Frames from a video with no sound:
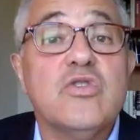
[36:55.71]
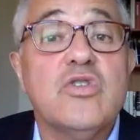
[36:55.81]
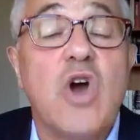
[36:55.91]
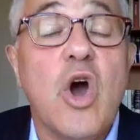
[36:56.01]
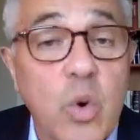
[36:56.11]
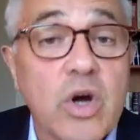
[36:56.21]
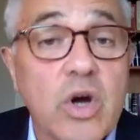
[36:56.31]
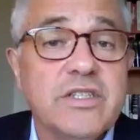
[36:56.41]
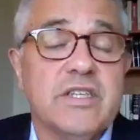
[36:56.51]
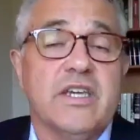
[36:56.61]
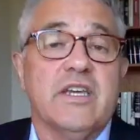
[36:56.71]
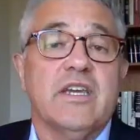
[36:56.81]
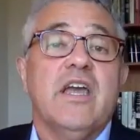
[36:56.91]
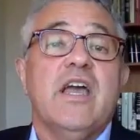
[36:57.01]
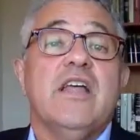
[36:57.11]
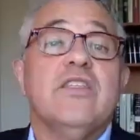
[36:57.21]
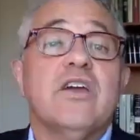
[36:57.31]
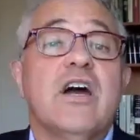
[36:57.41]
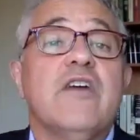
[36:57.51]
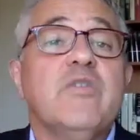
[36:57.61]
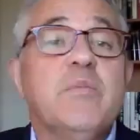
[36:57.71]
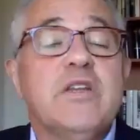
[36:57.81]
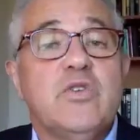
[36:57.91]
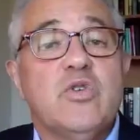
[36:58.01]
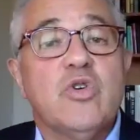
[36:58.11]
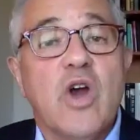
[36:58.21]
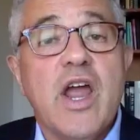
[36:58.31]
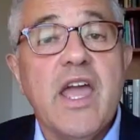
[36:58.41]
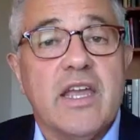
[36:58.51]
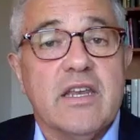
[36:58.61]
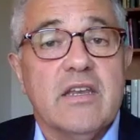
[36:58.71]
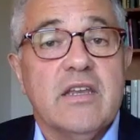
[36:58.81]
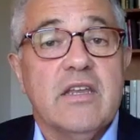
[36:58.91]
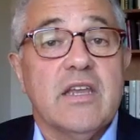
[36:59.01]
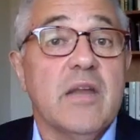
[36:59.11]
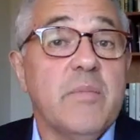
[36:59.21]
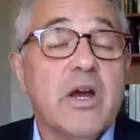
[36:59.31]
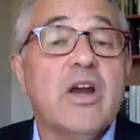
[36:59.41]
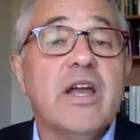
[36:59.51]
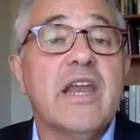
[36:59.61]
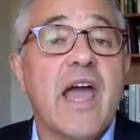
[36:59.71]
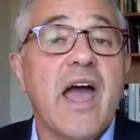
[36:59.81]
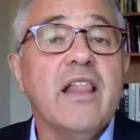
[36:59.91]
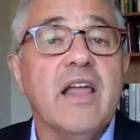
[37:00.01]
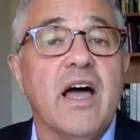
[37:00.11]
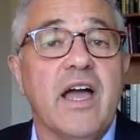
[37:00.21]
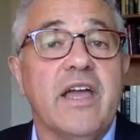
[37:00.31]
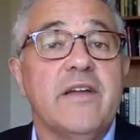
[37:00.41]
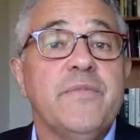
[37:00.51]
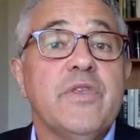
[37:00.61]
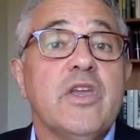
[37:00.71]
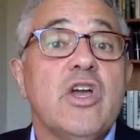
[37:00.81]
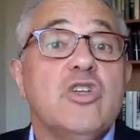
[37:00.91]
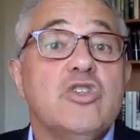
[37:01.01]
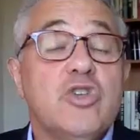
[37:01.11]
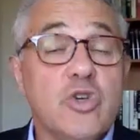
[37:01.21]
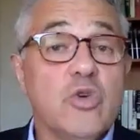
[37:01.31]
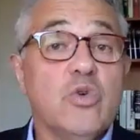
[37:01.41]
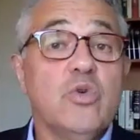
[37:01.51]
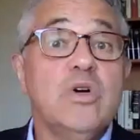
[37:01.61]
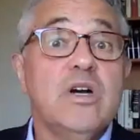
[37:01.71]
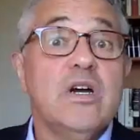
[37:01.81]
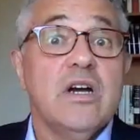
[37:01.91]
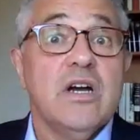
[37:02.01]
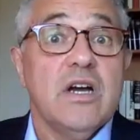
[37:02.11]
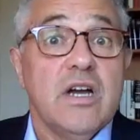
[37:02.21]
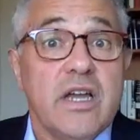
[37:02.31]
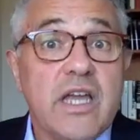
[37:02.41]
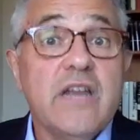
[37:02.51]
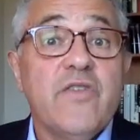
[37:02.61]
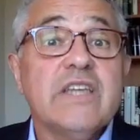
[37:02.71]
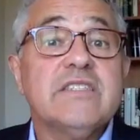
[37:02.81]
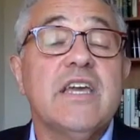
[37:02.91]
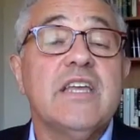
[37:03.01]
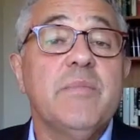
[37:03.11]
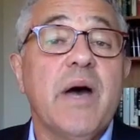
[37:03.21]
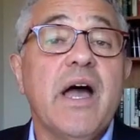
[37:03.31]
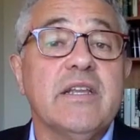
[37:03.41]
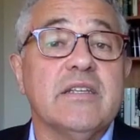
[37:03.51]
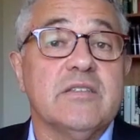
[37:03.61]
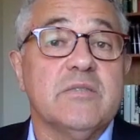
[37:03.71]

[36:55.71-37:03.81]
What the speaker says: coercing the government of Ukraine, an American ally, to investigate the Bidens,